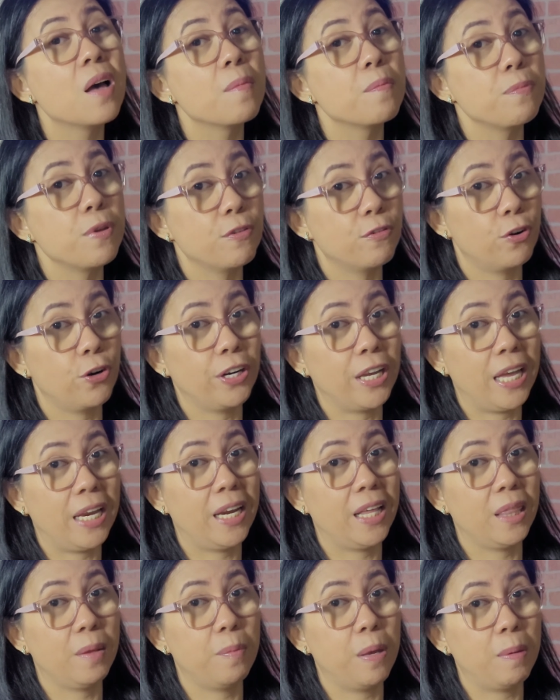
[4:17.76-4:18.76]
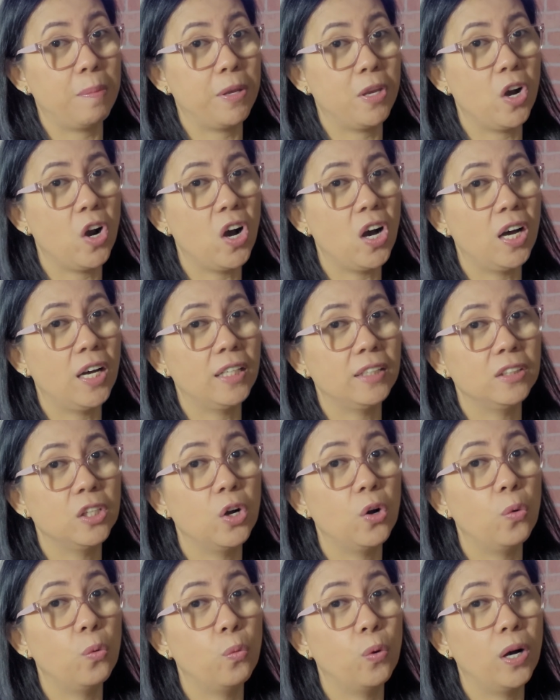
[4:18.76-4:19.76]
Before getting the baby on,
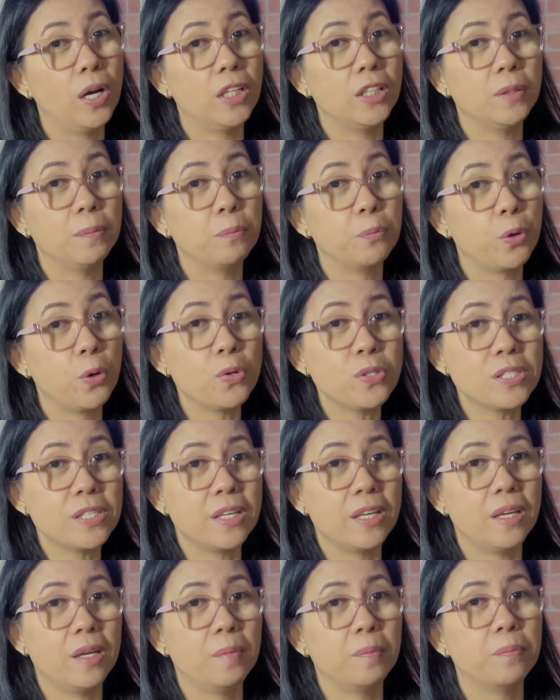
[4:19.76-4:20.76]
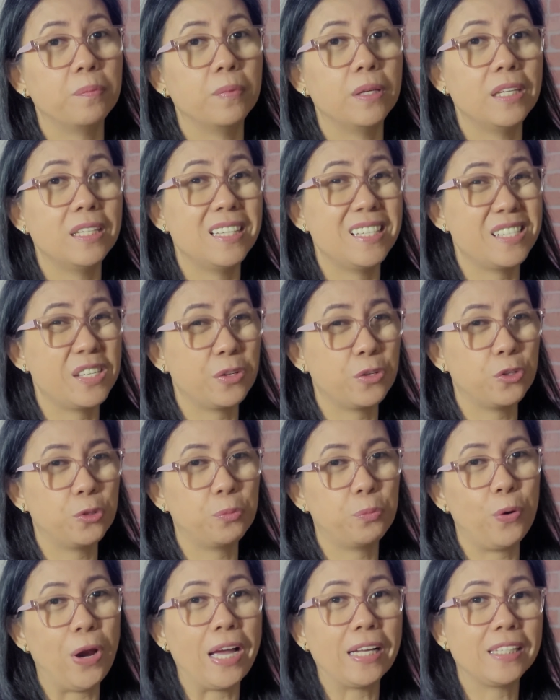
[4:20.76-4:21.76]
one pro tip: it is a good
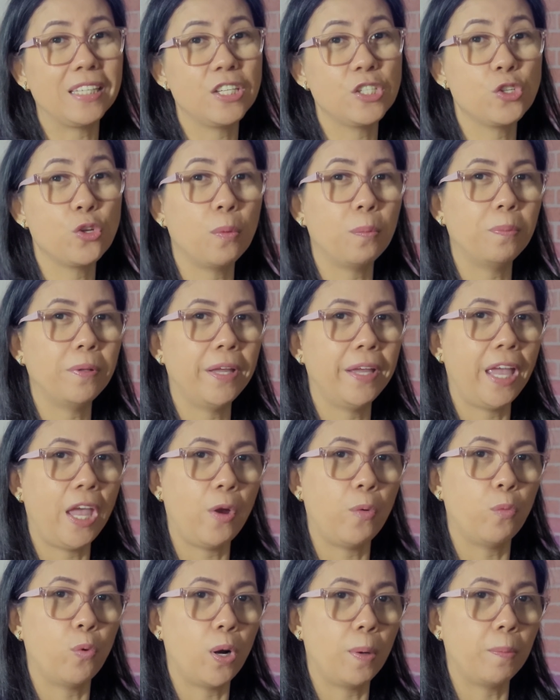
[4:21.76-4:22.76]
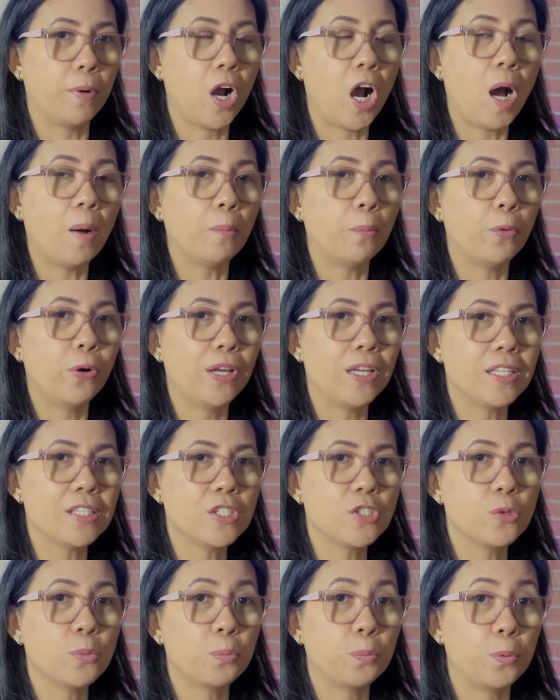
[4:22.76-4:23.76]
practice to apply a warm compress
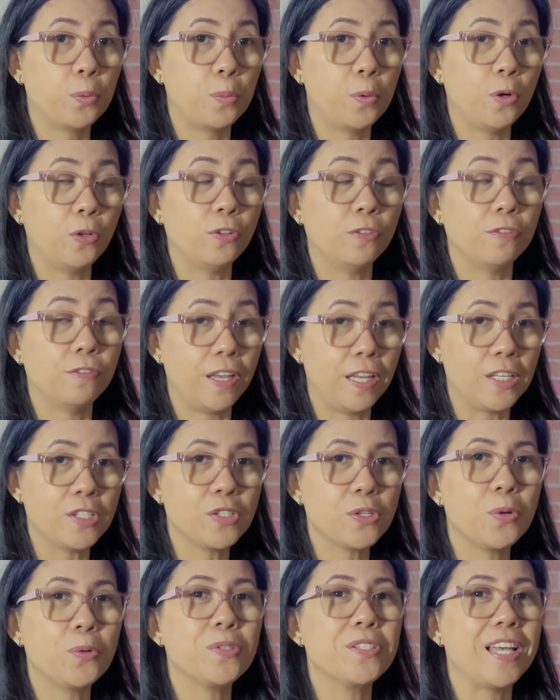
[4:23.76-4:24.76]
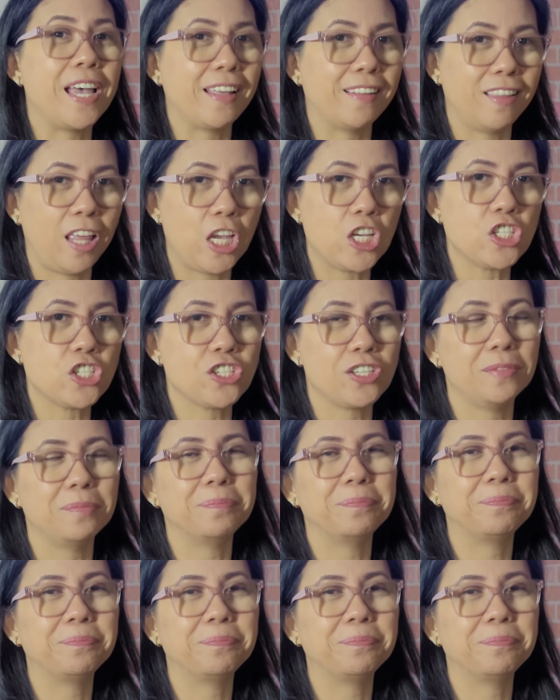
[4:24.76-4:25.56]
to promote vasodilation.